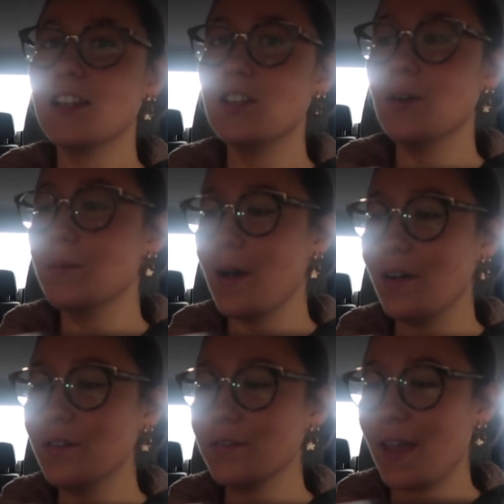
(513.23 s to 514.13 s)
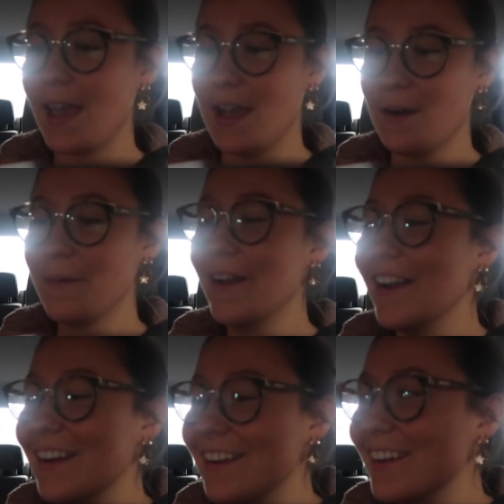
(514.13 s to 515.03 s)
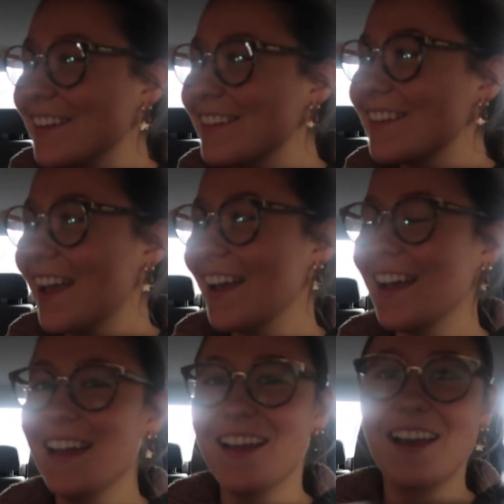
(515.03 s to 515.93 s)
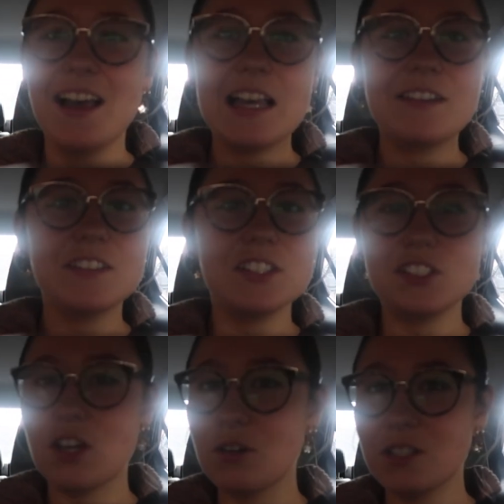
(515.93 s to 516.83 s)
12 hours. I was so